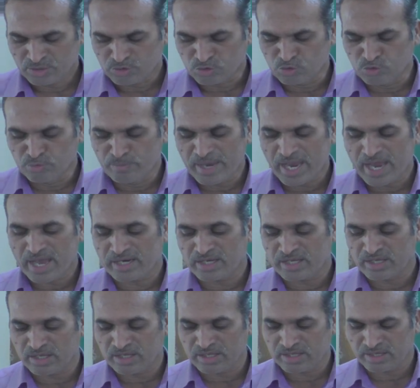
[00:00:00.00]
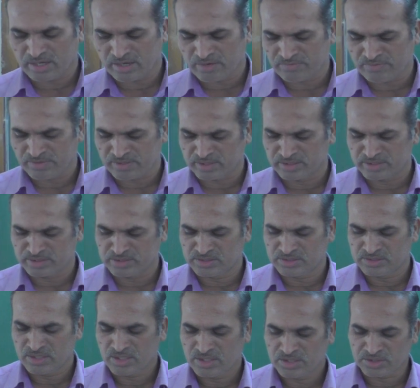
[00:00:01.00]
human
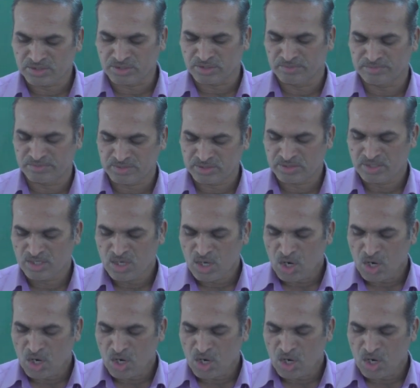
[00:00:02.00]
reference terms.